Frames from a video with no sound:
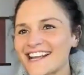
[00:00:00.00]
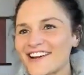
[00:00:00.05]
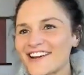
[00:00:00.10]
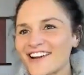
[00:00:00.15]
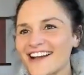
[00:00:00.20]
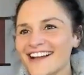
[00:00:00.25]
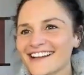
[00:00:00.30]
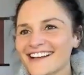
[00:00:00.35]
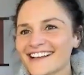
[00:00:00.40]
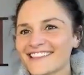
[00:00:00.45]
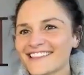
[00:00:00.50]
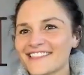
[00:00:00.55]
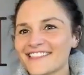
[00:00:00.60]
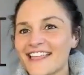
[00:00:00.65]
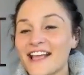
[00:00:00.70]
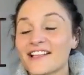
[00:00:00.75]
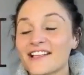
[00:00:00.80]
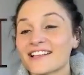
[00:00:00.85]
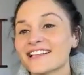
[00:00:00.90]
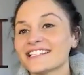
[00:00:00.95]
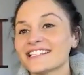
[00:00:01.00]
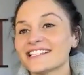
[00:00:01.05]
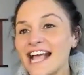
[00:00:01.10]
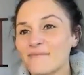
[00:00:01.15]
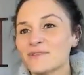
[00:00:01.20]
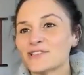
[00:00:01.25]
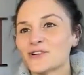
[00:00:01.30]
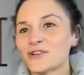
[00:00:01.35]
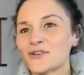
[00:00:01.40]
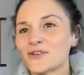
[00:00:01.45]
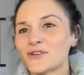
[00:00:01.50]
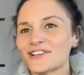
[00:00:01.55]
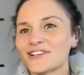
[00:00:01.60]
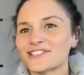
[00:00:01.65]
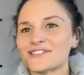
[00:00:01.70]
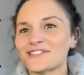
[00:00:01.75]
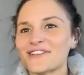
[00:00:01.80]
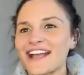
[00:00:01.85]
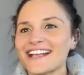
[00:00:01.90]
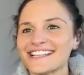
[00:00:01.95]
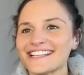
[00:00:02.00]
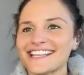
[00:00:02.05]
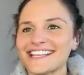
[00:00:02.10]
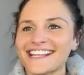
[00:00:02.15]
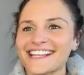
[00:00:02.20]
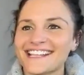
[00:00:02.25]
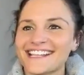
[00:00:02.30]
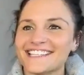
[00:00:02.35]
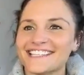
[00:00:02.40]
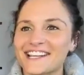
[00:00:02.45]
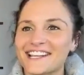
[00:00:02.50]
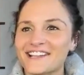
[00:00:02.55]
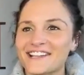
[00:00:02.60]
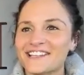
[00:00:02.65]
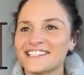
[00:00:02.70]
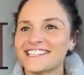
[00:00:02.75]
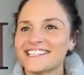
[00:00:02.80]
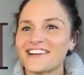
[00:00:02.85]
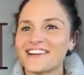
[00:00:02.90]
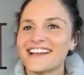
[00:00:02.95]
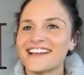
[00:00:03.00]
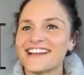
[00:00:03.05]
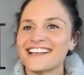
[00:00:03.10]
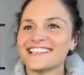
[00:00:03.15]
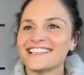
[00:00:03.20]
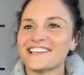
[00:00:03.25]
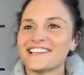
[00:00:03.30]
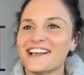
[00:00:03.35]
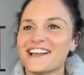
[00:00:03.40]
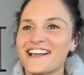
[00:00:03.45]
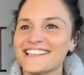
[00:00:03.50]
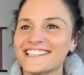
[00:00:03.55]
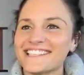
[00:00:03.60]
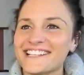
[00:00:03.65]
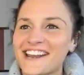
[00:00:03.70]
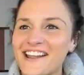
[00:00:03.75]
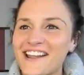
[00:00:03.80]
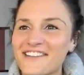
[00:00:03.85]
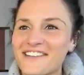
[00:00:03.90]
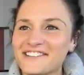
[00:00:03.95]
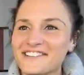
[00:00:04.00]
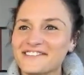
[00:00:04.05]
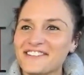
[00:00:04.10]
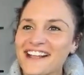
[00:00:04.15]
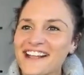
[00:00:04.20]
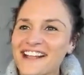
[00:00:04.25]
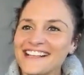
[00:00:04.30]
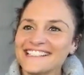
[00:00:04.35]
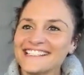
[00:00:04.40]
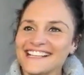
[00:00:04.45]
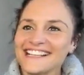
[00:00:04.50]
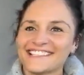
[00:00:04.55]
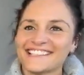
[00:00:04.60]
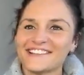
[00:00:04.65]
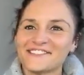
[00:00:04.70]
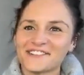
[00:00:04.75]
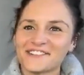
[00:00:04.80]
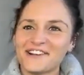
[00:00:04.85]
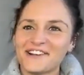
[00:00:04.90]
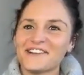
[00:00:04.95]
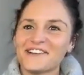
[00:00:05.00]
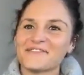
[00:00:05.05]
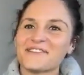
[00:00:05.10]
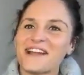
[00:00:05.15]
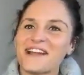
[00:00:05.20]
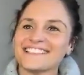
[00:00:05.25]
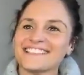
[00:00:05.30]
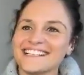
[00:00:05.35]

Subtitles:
Sarah. That because I'm a Taurus rising and Sarah is an Aries rising. Those are our risings.